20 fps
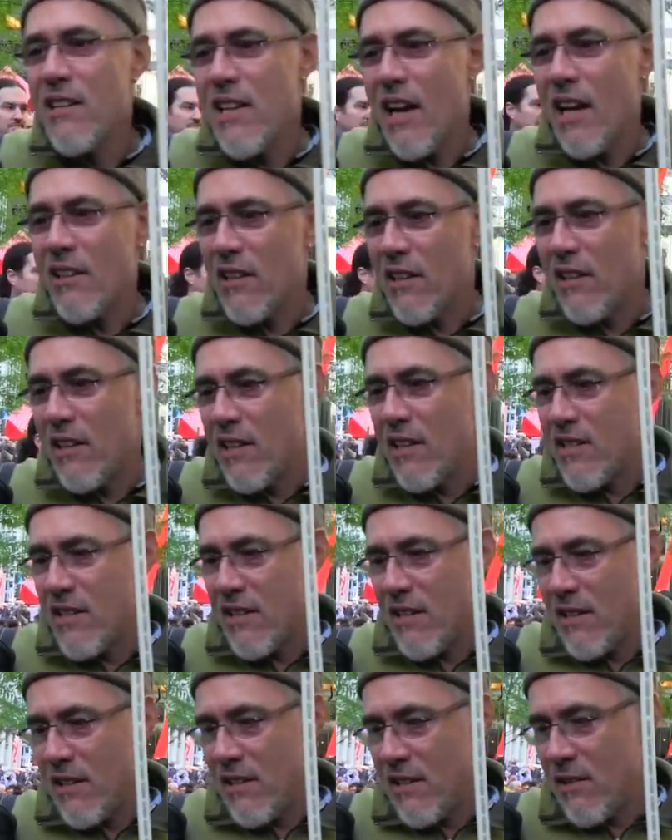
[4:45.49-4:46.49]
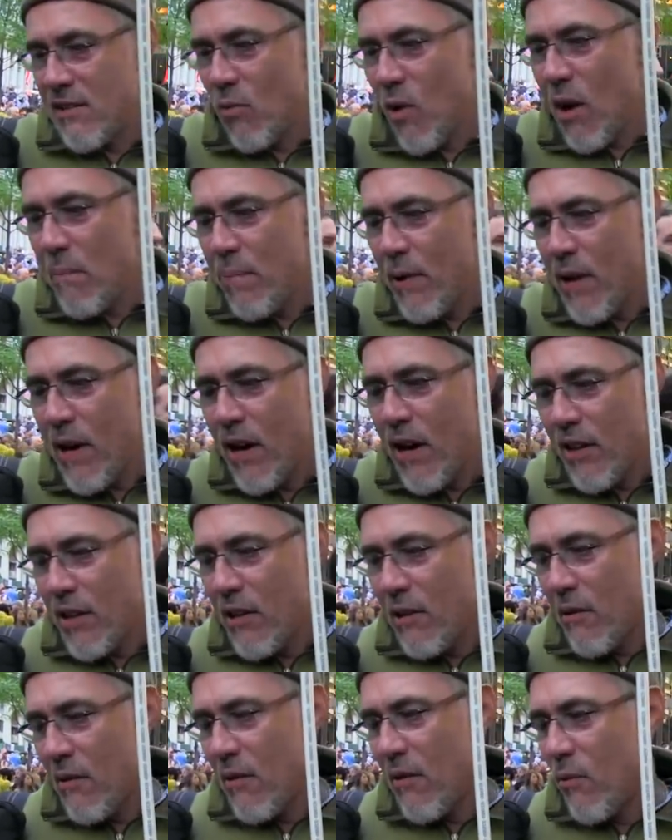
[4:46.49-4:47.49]
Is that the, is, what part of
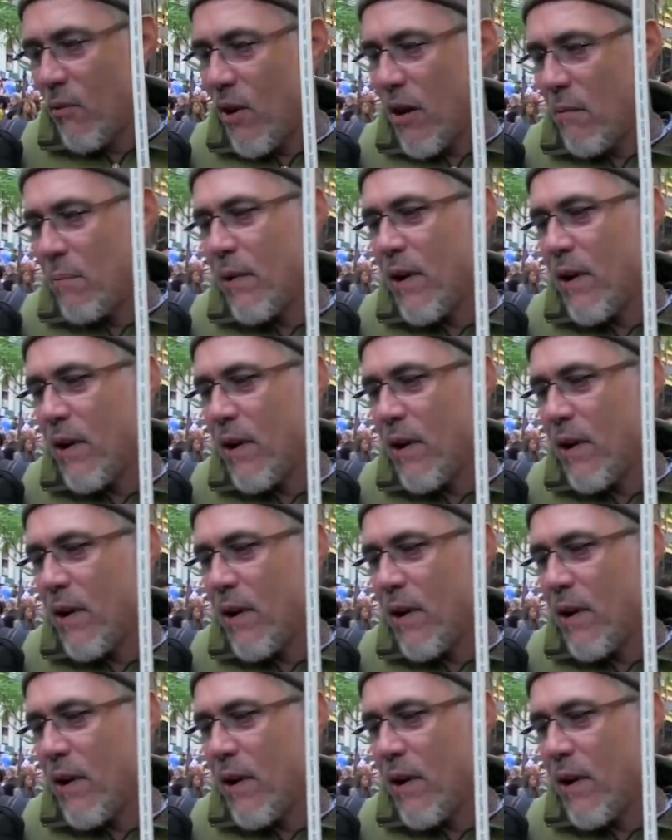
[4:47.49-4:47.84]
the what